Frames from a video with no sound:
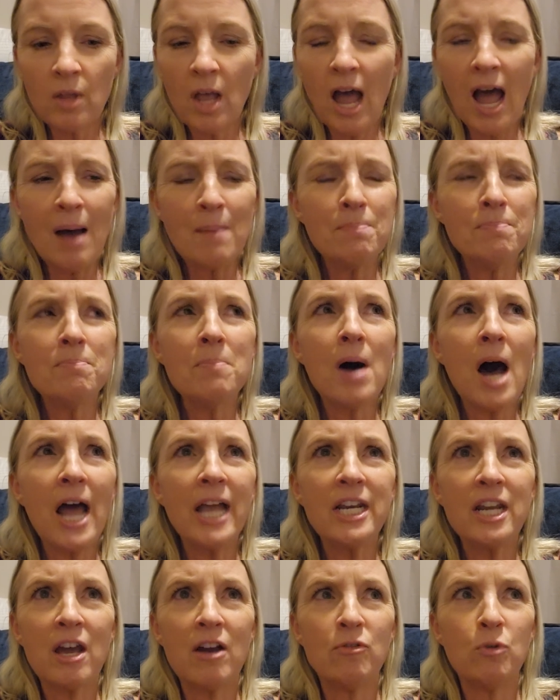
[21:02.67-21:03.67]
I
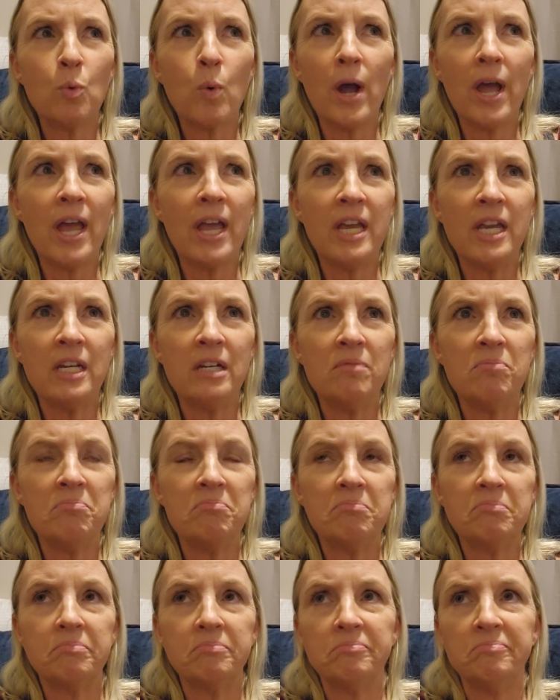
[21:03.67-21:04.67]
might have weighed
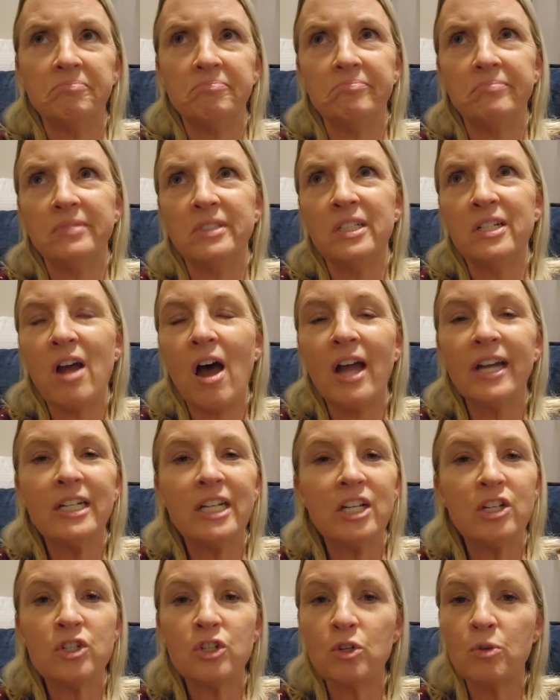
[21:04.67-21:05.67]

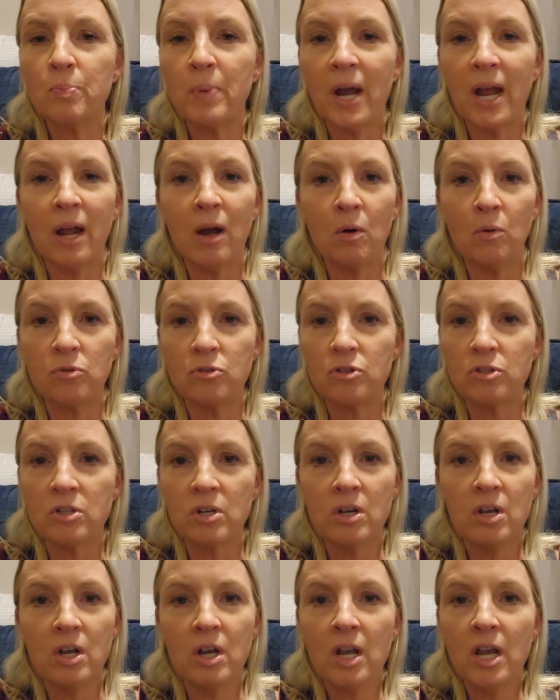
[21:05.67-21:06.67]
92 pounds.
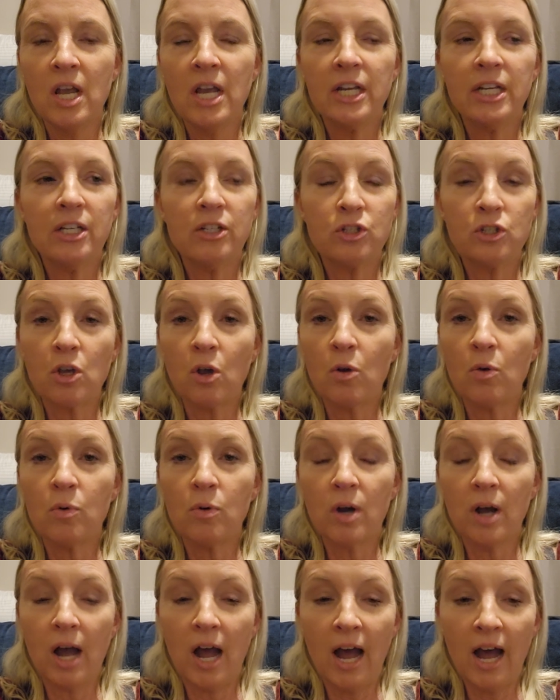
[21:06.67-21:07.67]
So
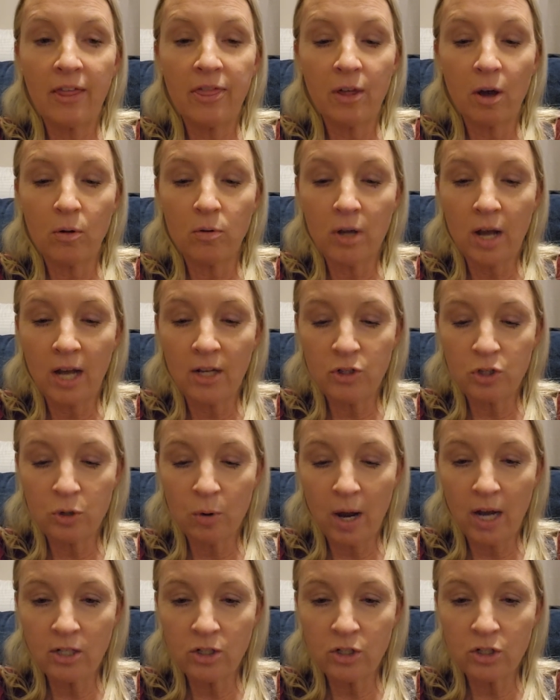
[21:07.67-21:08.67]
I thought, so
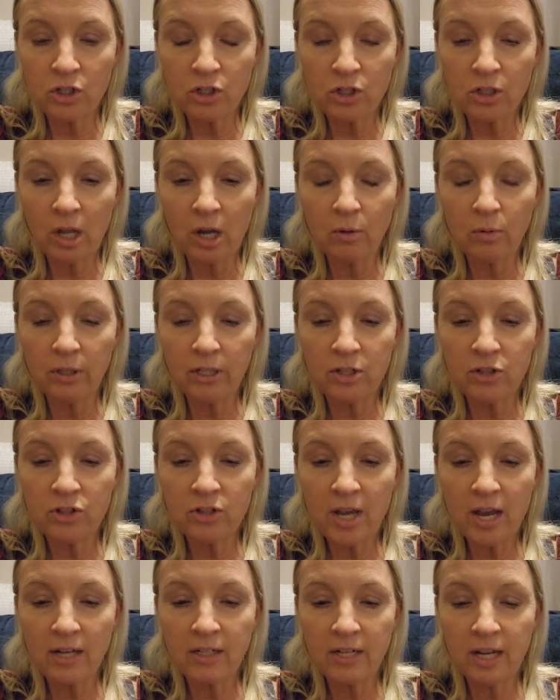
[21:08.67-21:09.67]
I just slowly
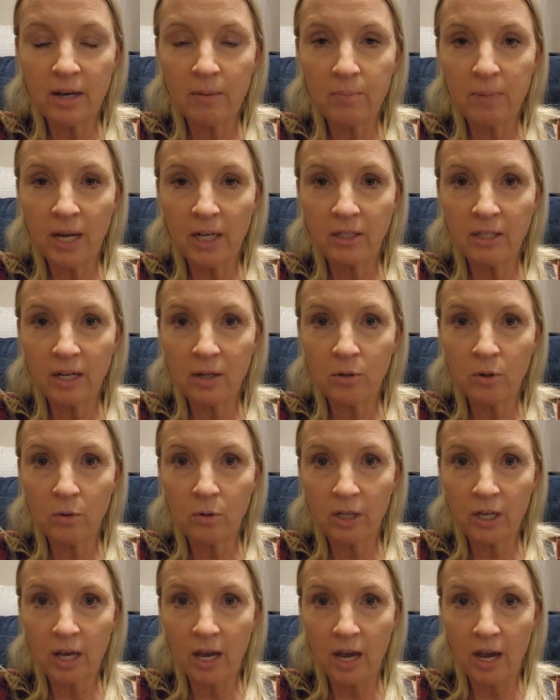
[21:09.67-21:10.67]
sat back down on
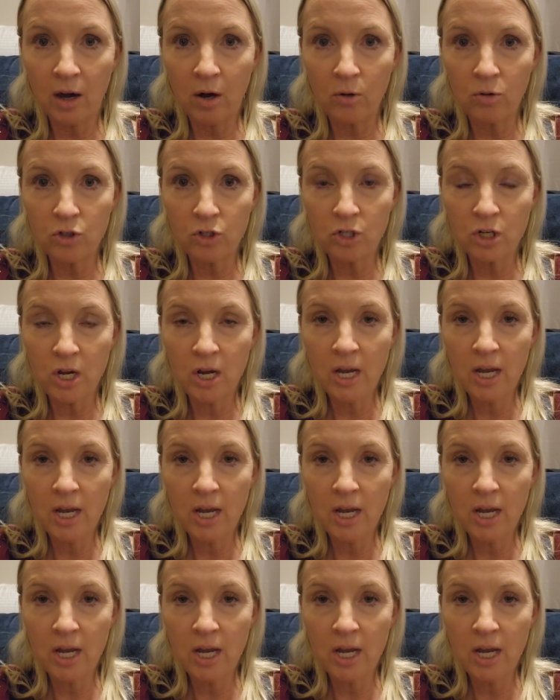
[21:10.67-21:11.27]
the couch